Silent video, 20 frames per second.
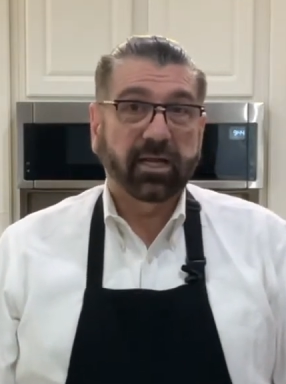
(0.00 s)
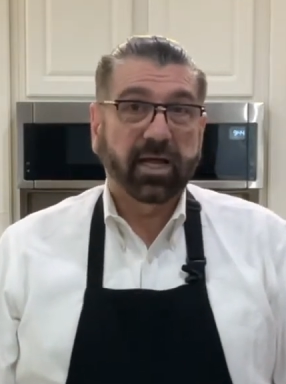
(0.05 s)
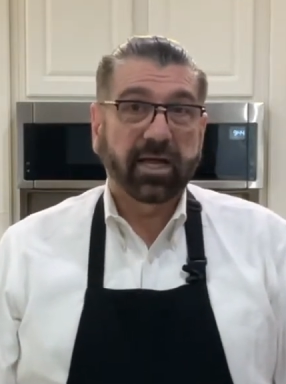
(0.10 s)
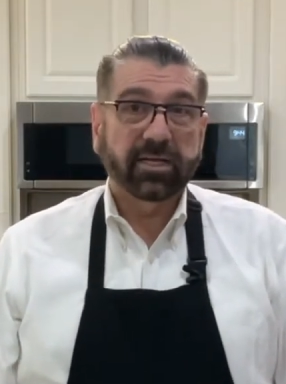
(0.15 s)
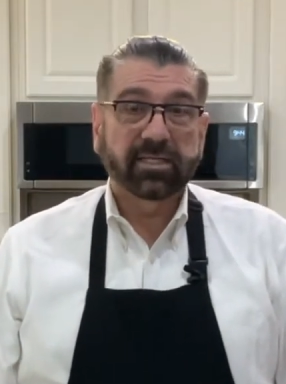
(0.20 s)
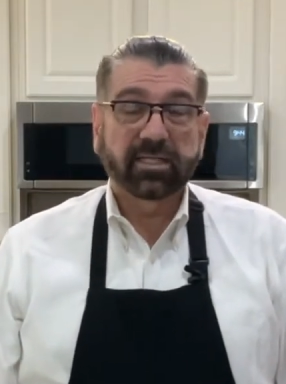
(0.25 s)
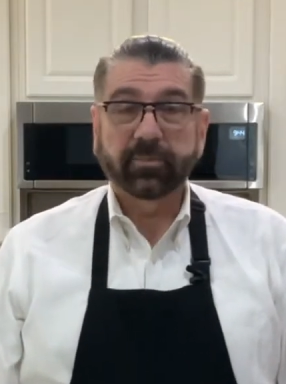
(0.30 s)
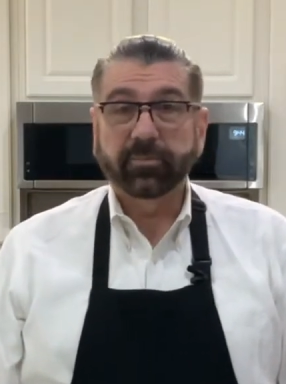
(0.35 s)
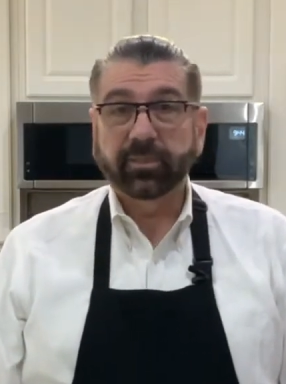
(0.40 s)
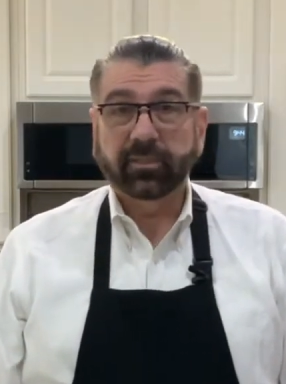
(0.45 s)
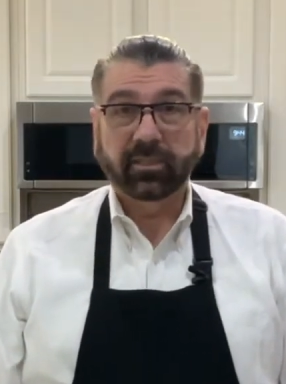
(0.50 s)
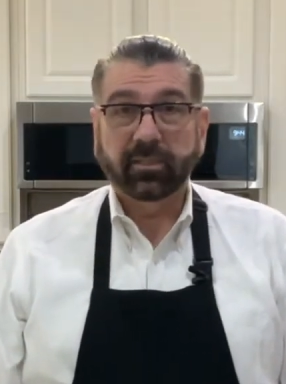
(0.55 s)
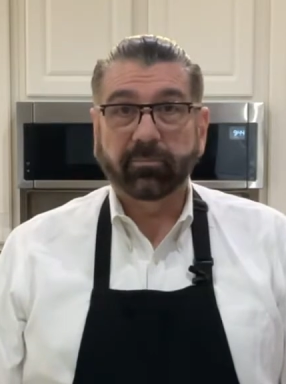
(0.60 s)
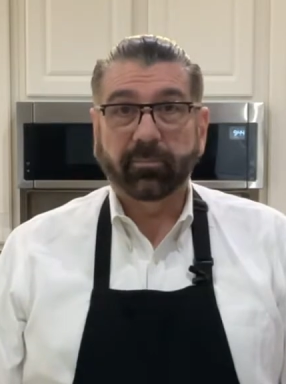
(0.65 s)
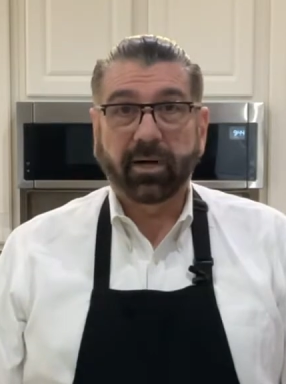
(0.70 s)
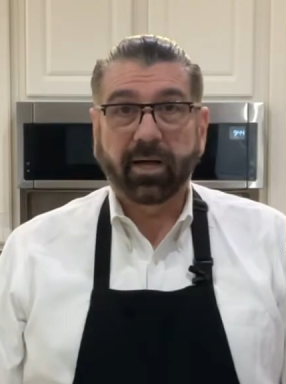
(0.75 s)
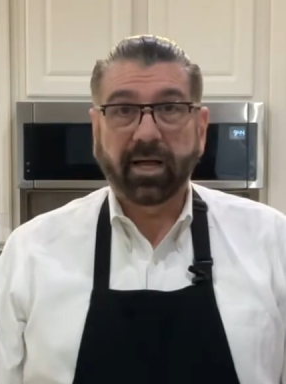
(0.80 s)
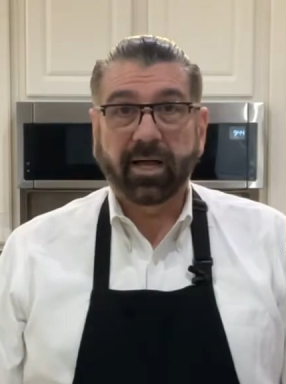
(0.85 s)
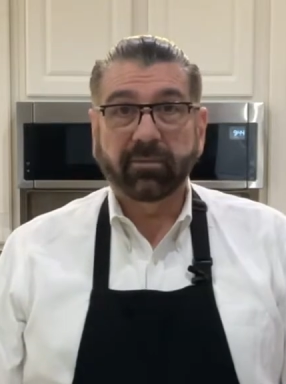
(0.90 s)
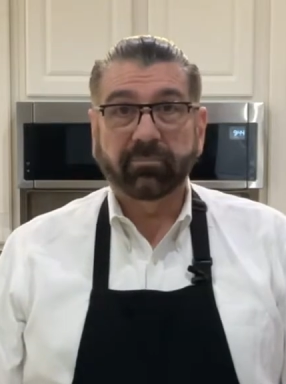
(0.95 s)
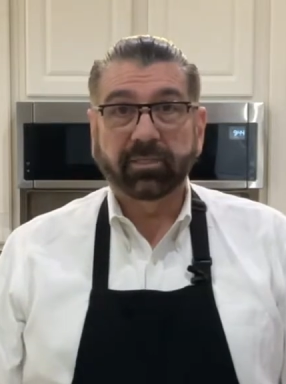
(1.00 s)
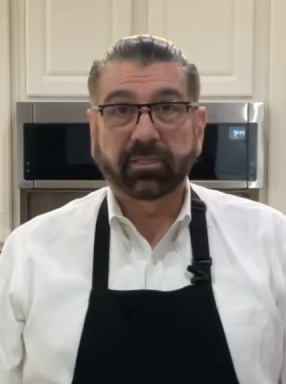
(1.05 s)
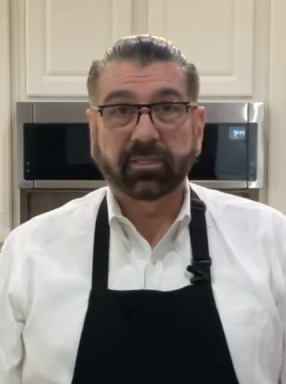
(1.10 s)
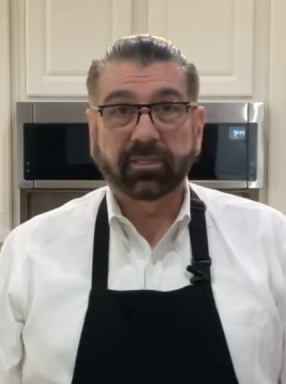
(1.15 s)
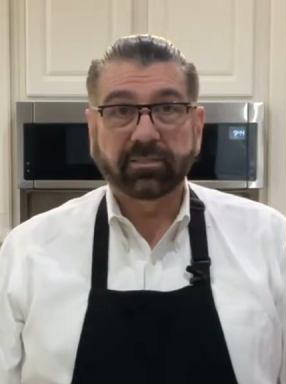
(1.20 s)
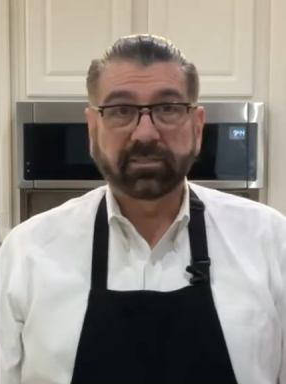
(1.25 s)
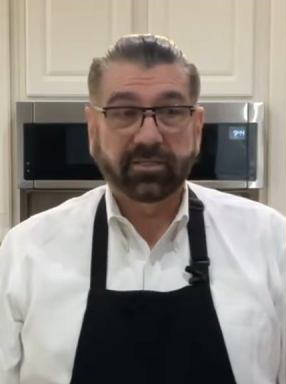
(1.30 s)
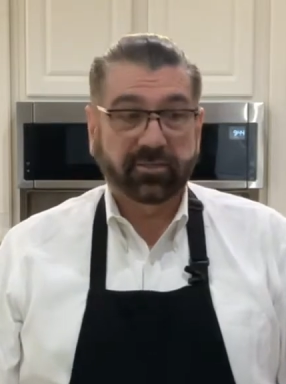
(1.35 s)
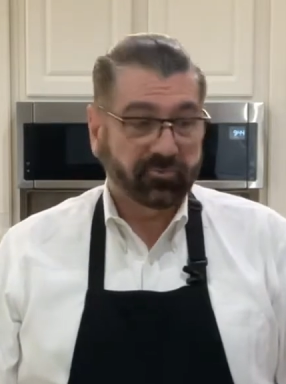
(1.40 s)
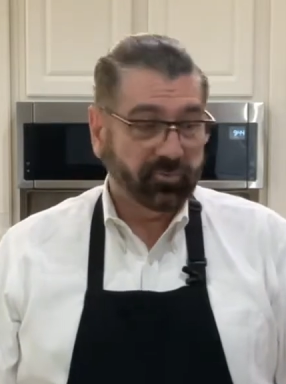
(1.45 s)
I typically buy
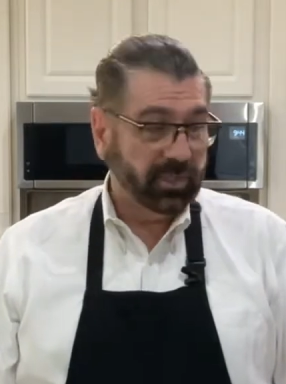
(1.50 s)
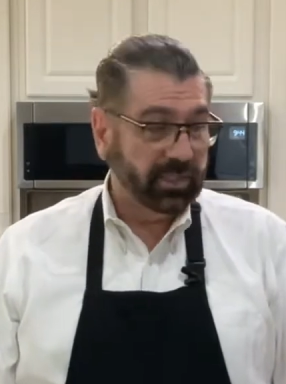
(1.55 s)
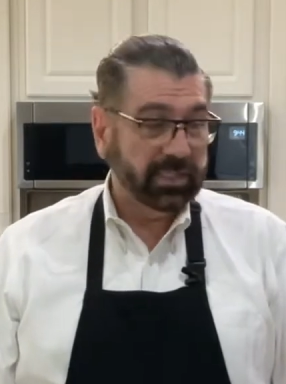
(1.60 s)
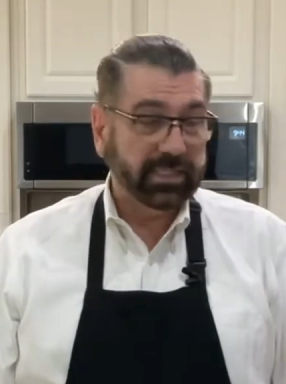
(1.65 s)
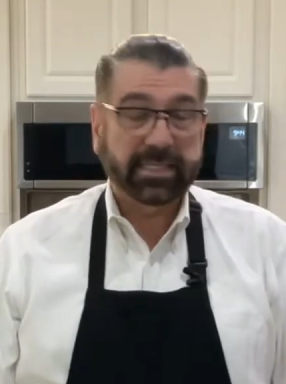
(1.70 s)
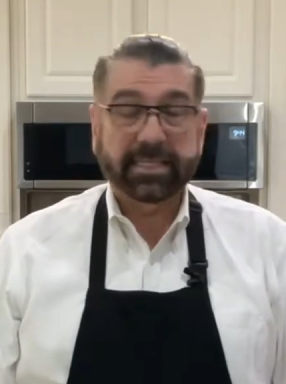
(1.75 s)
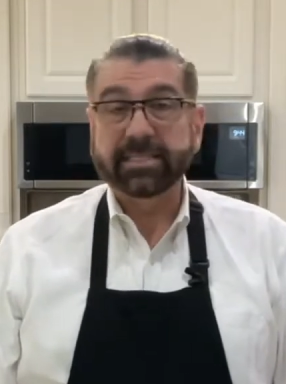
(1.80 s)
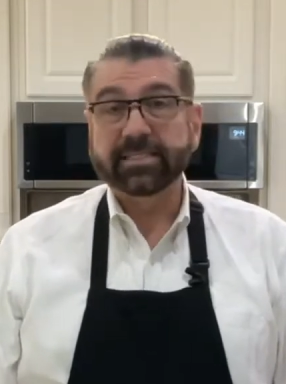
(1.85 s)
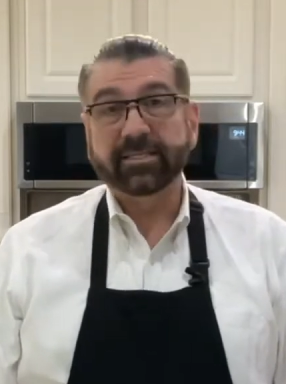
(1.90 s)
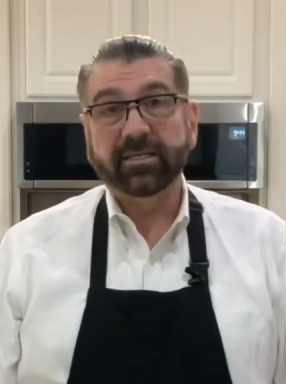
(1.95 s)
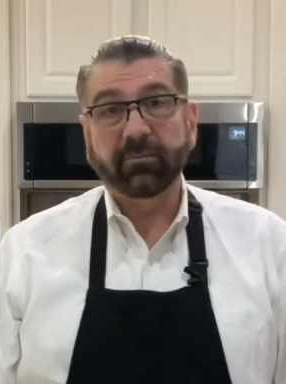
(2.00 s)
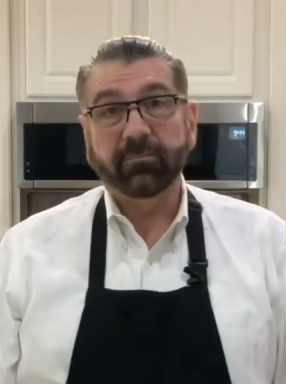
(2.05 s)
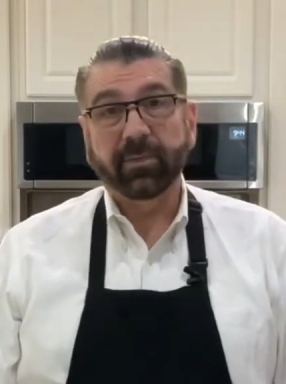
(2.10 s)
because it's really easy to